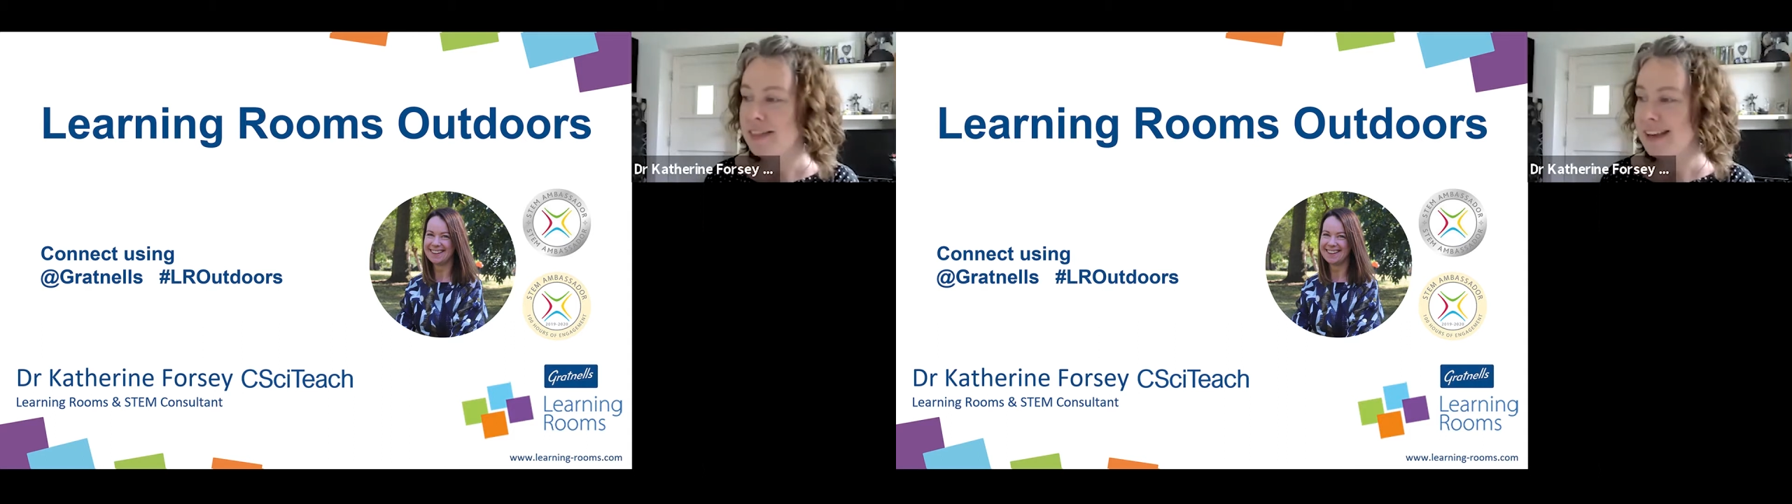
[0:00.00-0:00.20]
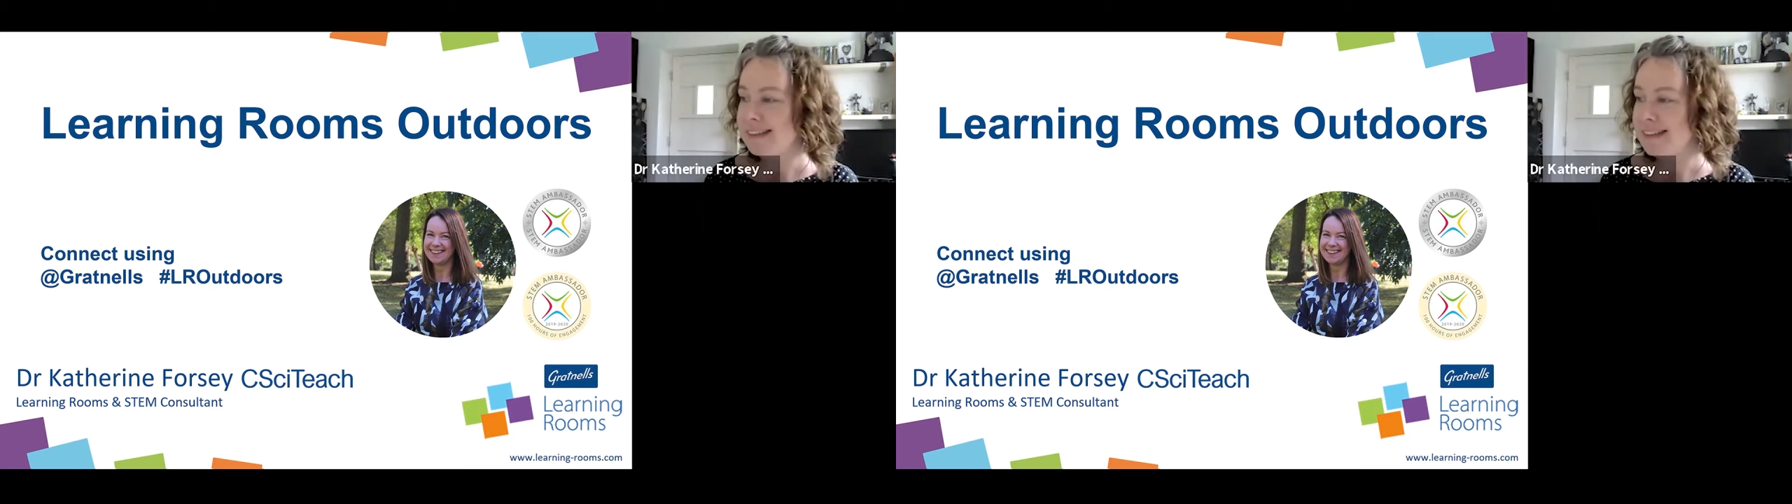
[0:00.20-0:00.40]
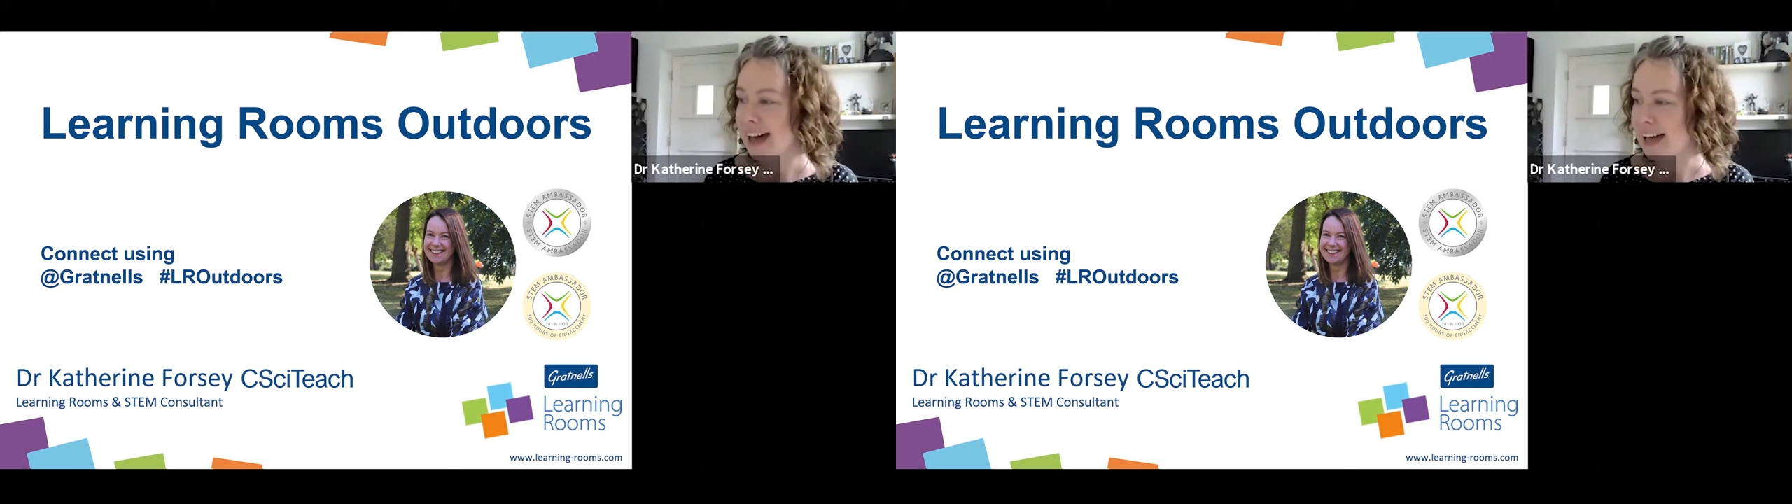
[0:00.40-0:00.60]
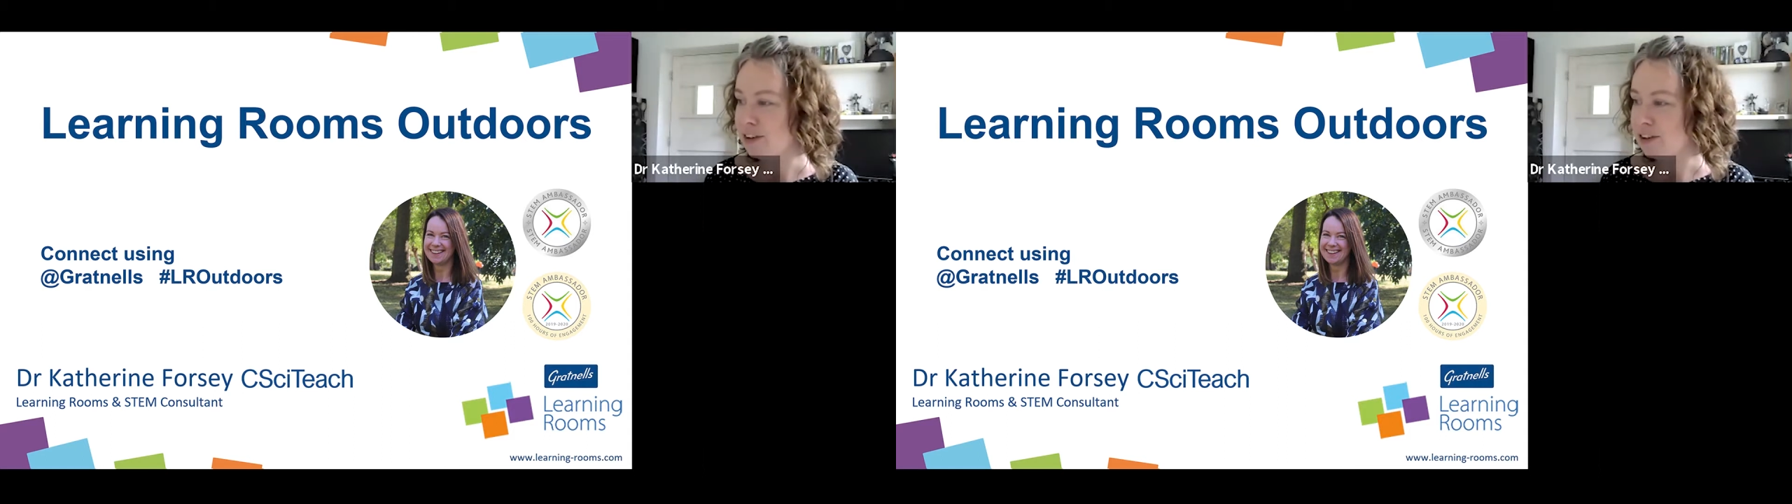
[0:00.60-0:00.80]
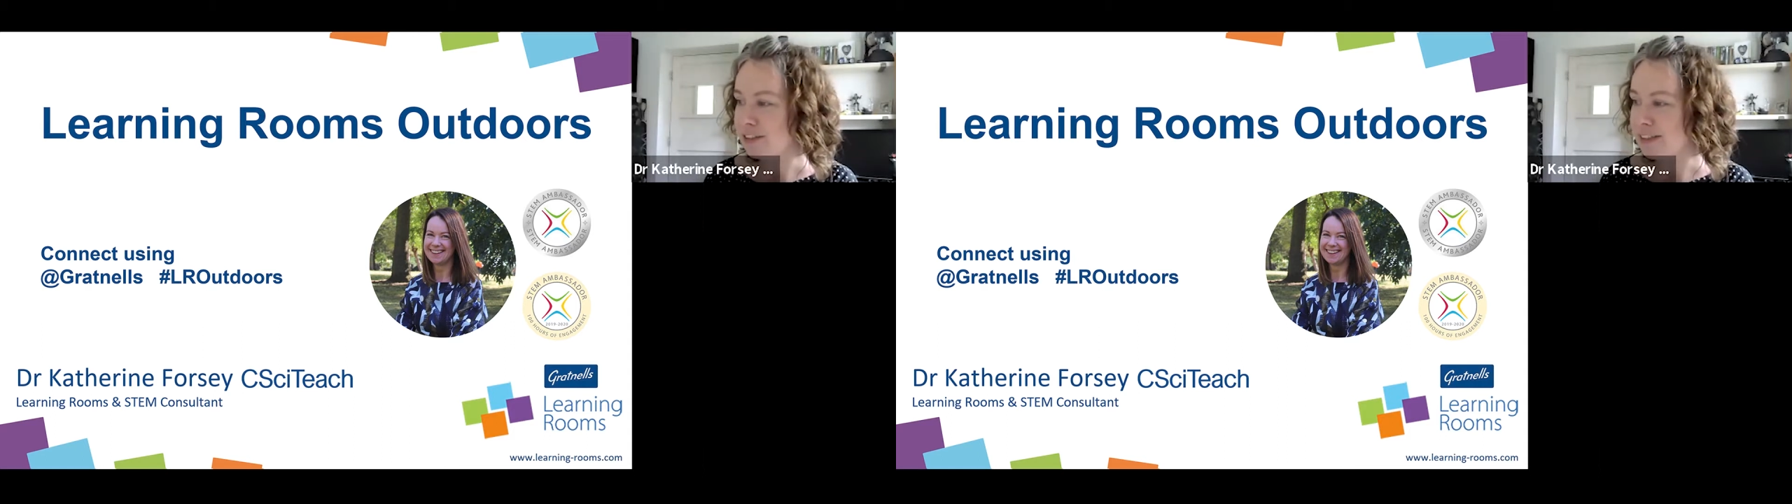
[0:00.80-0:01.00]
these are the
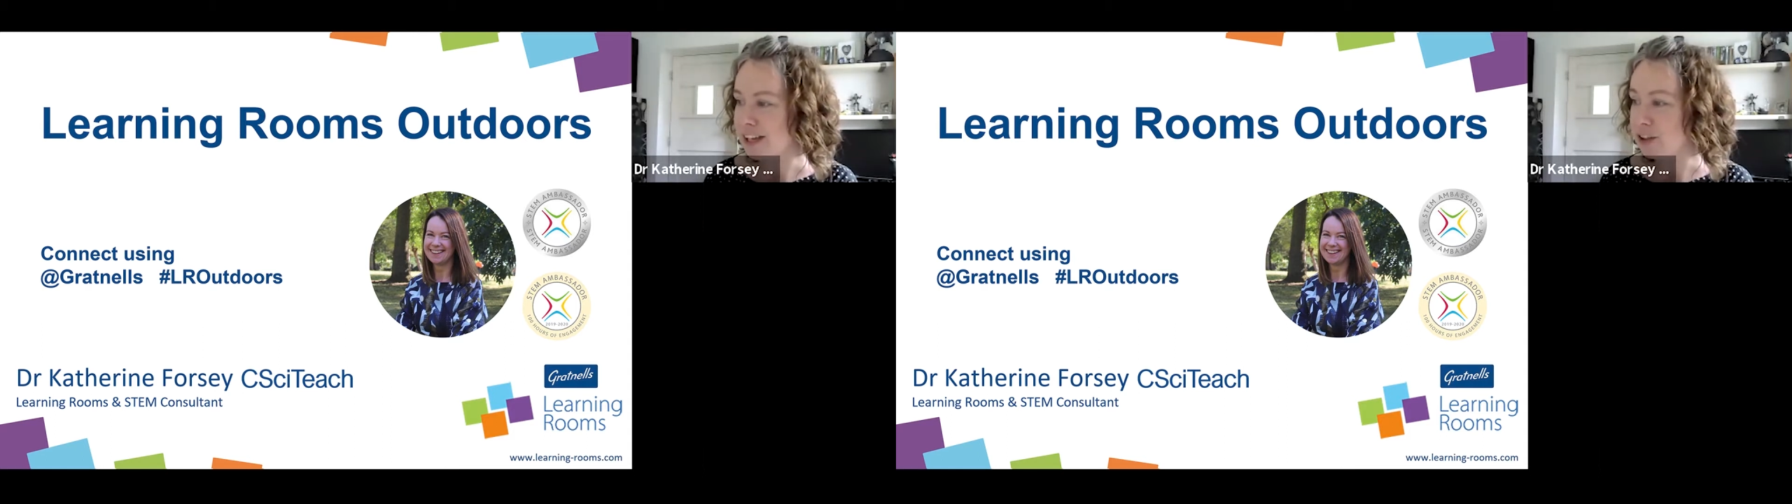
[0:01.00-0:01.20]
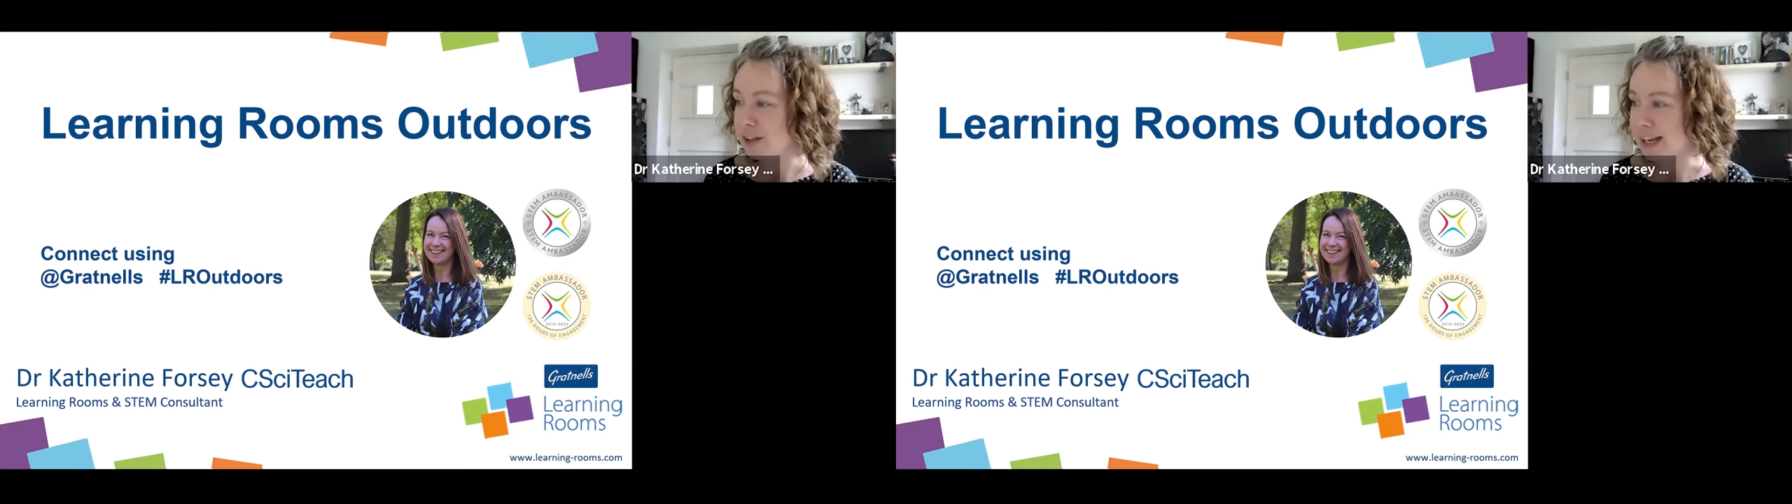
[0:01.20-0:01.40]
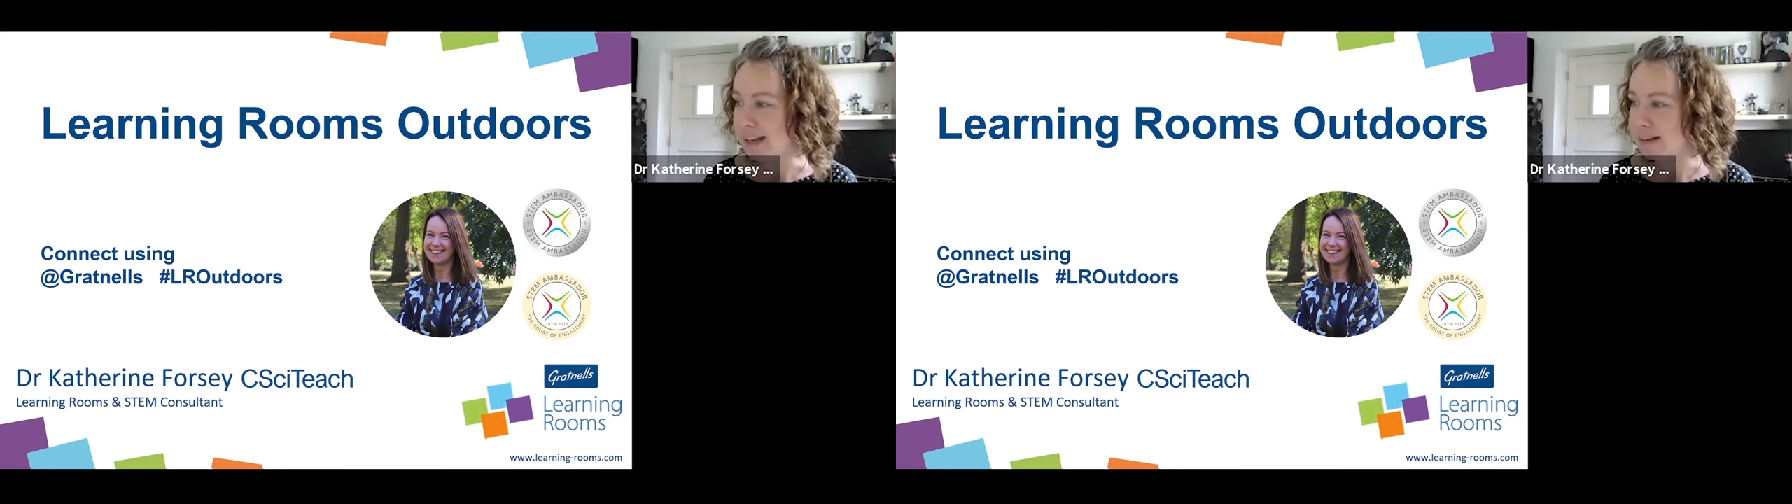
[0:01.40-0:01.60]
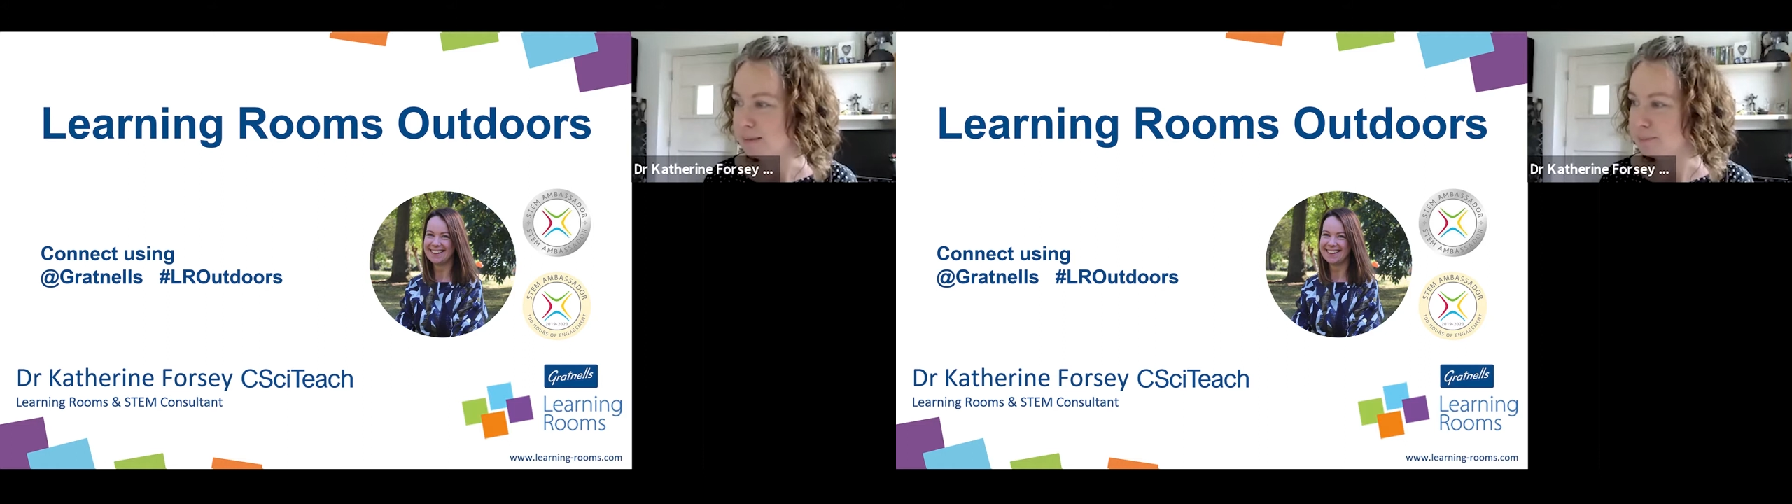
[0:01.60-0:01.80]
handles that you'll need.